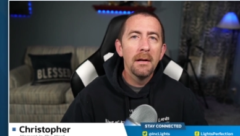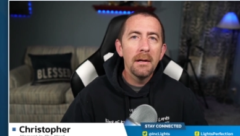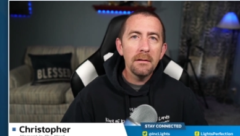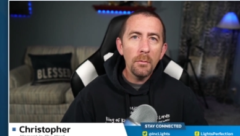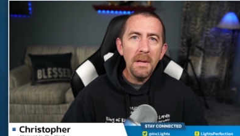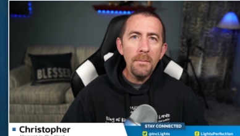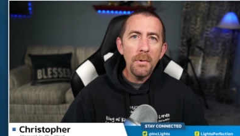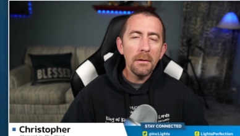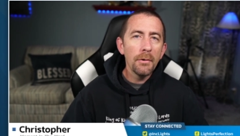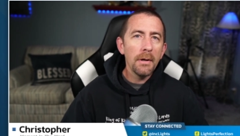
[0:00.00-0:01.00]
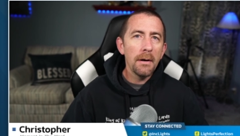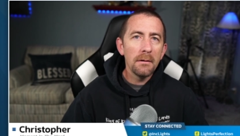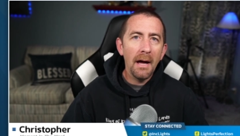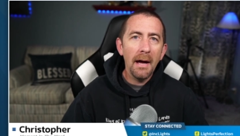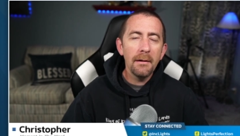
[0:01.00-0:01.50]
And so people can look at our
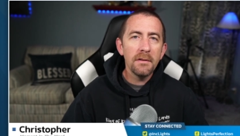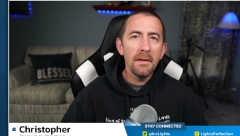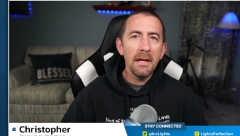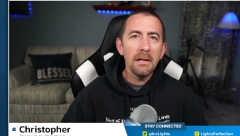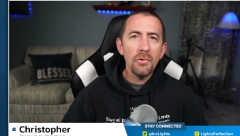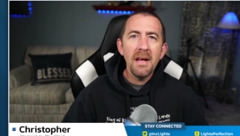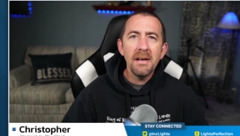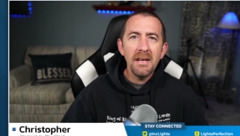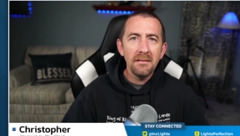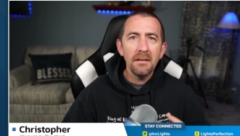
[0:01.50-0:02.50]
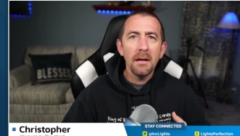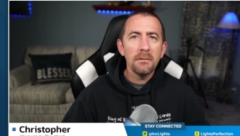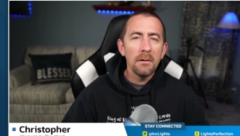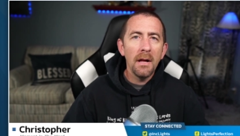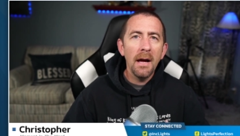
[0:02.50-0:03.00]
lives and they can try to dissect
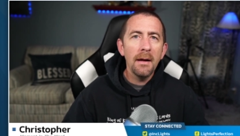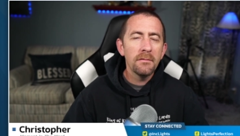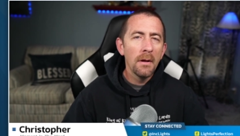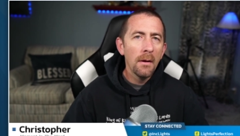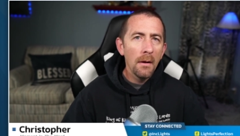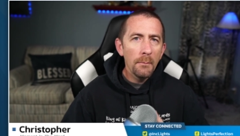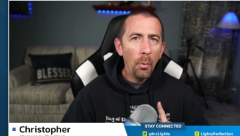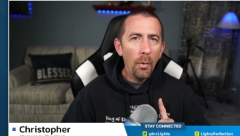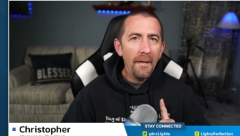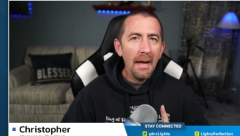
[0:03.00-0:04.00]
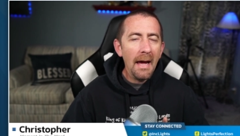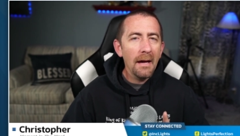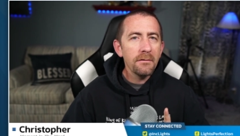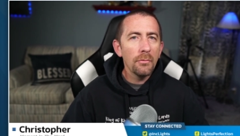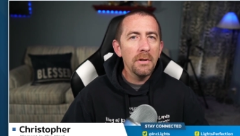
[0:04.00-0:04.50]
our lives. But when they
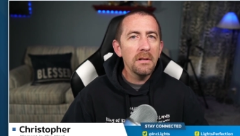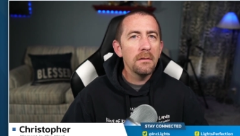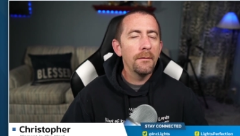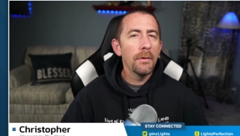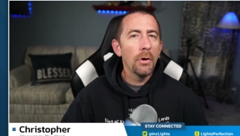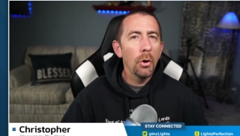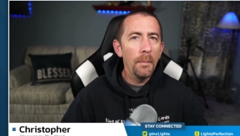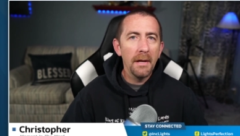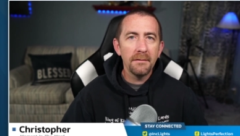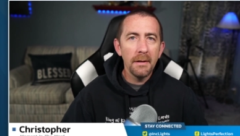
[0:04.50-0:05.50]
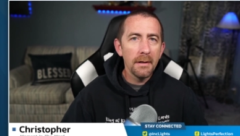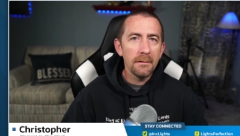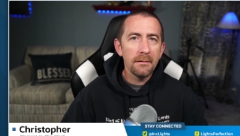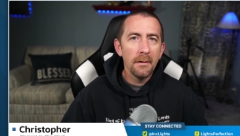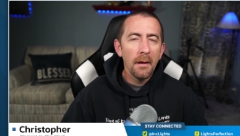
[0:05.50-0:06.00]
ask a reason for the hope that's in us,